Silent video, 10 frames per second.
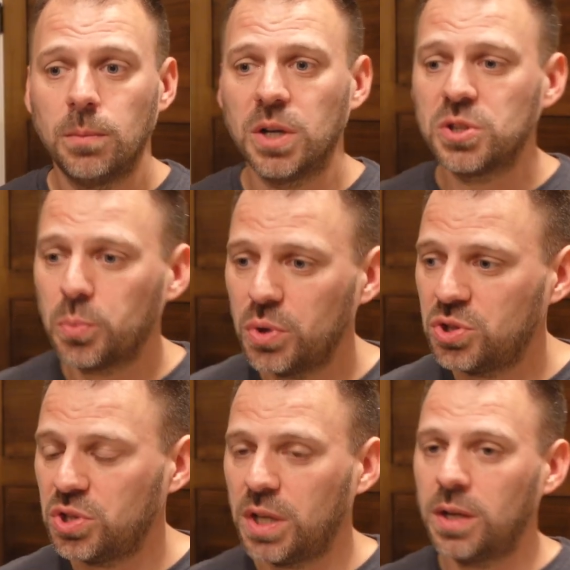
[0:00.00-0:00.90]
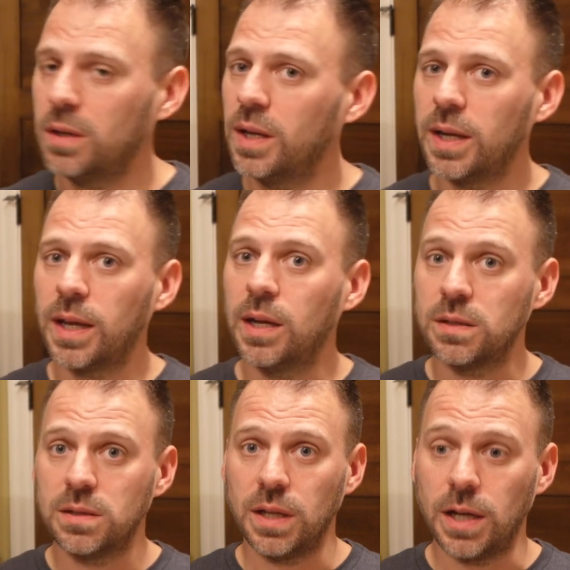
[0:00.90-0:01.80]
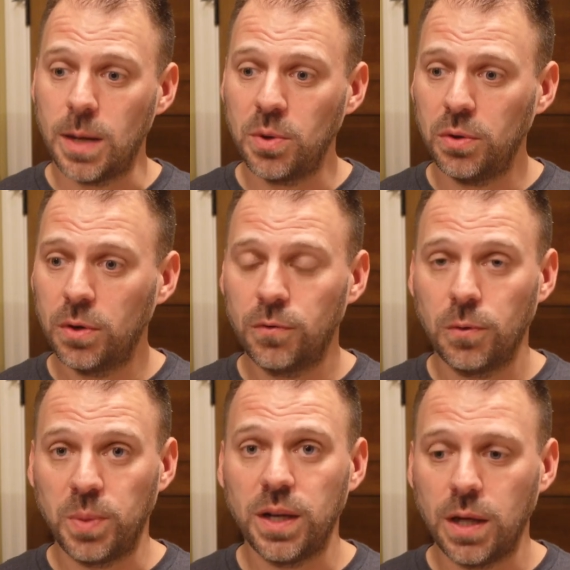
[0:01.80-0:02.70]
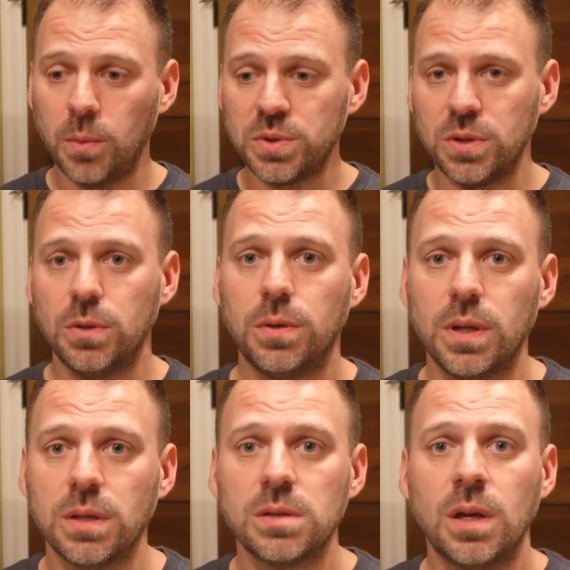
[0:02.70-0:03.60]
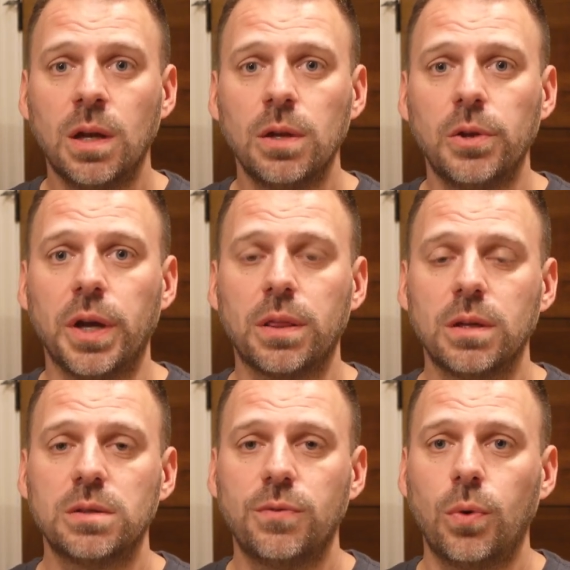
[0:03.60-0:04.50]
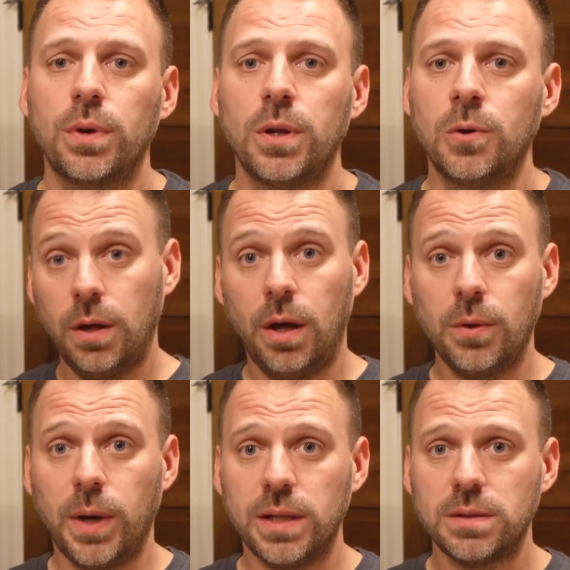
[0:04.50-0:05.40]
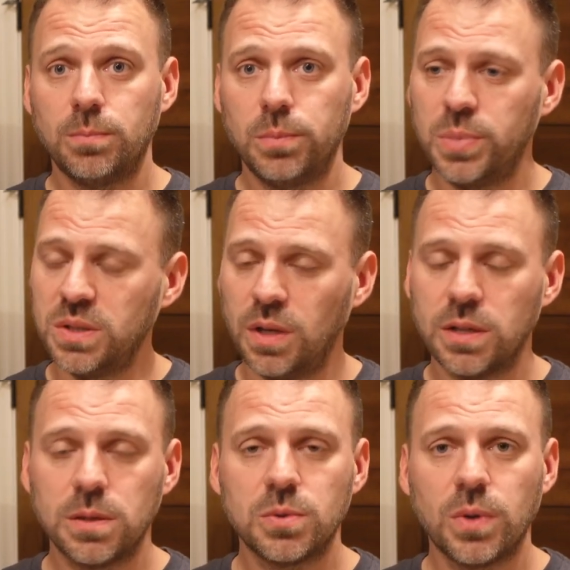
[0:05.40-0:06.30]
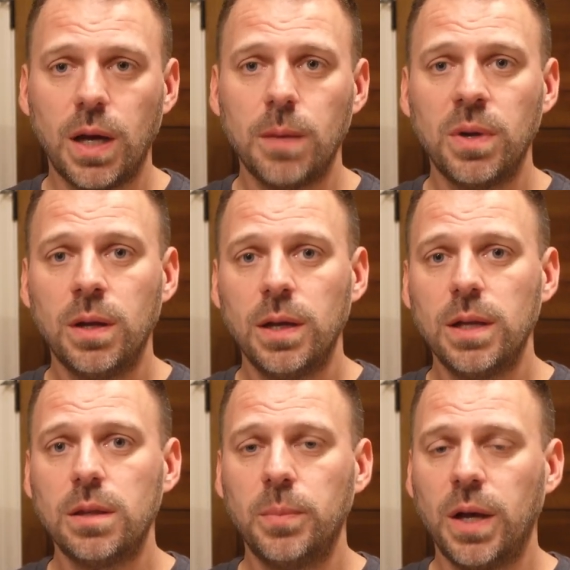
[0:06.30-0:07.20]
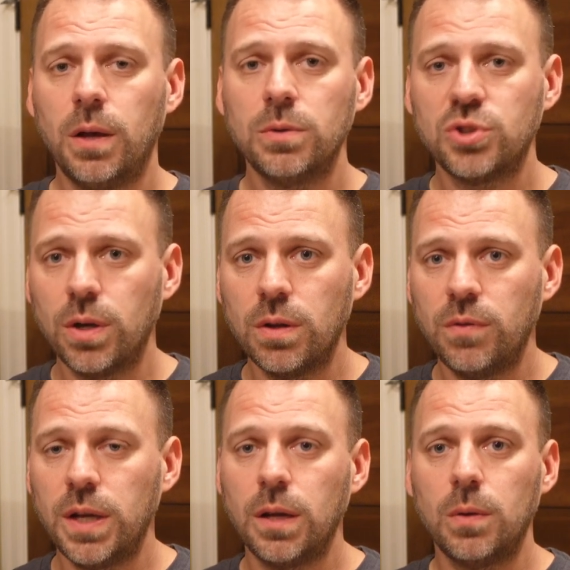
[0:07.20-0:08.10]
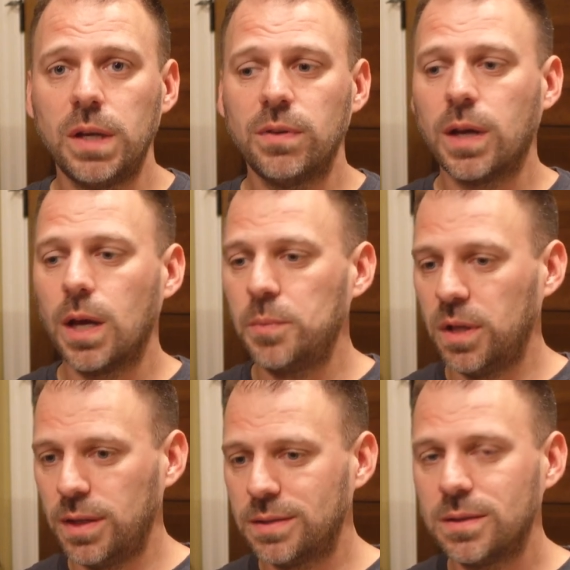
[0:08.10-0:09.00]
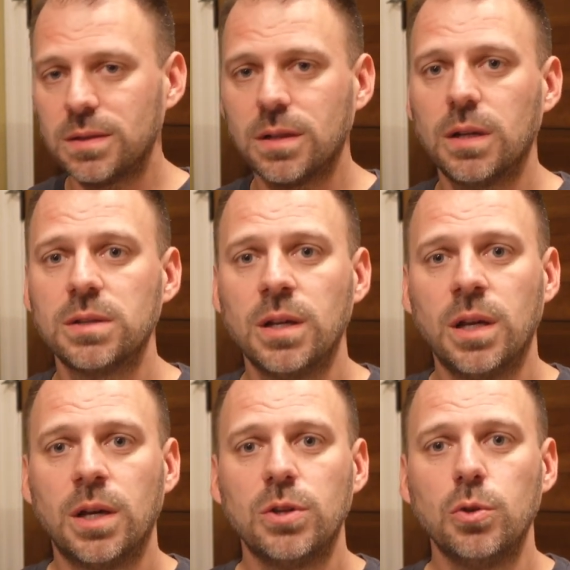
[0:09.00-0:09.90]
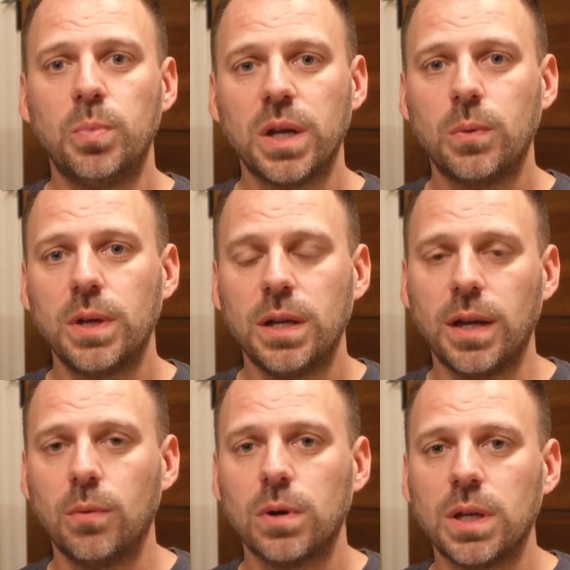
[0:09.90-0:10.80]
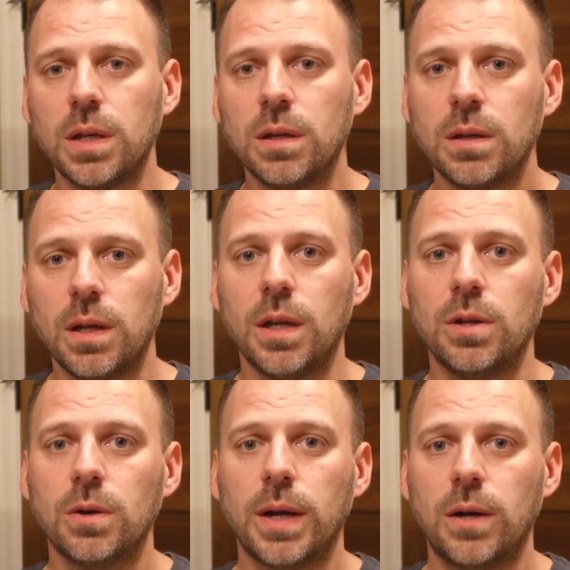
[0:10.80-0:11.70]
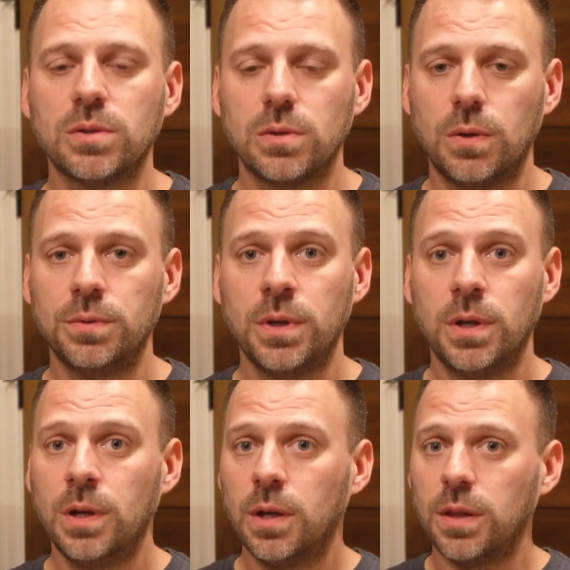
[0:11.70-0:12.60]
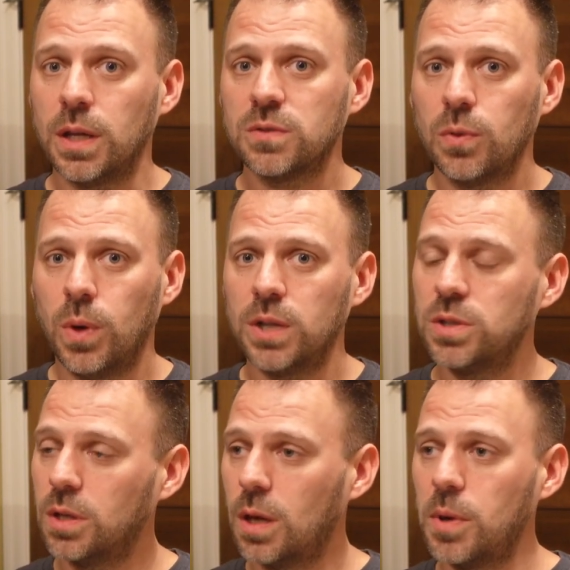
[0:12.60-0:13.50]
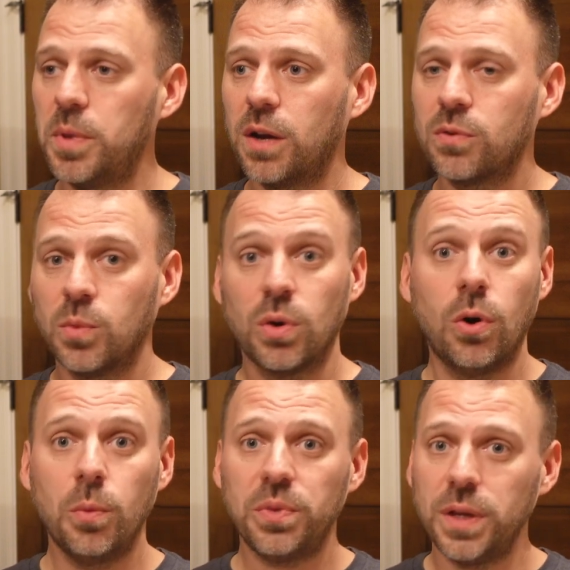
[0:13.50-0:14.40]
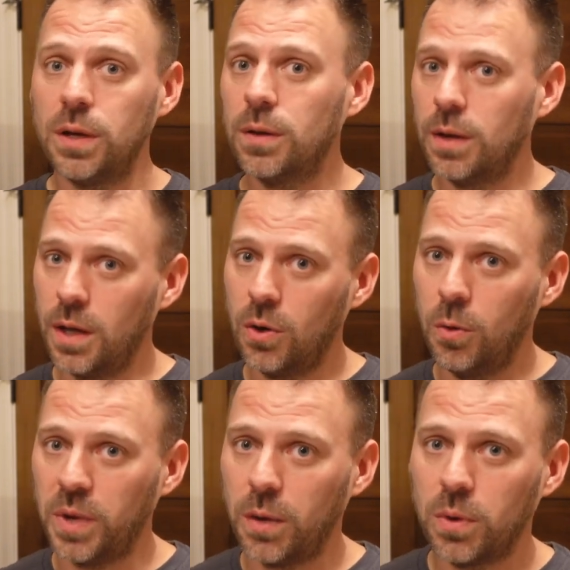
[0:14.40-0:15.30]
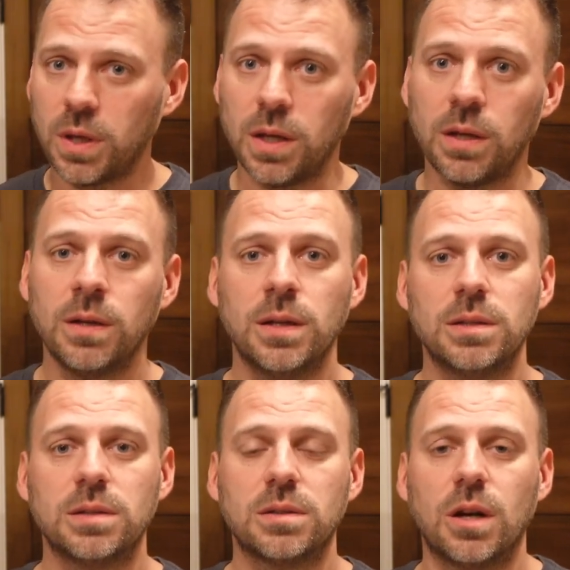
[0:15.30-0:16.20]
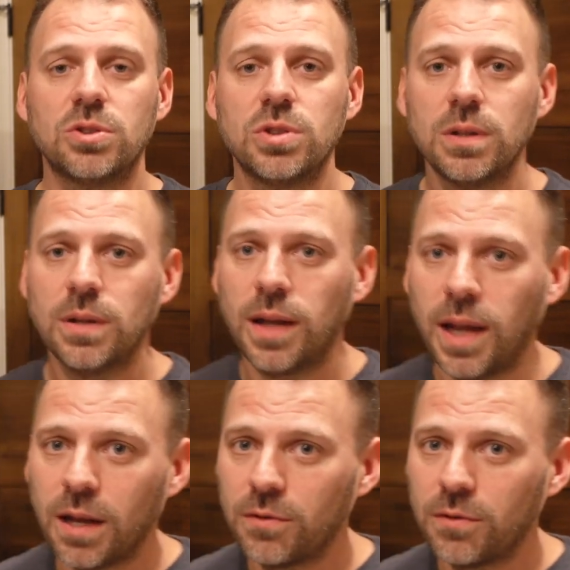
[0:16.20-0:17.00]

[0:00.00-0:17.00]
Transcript: much appreciated. And again, it's the enabler for being able to do things like this for you. Otherwise, please like, subscribe, hit the bell, share the video, leave a comment. Let's discuss Ubiquiti networking in your household. Thanks for watching. Coming back for more home theater and home networking discussion and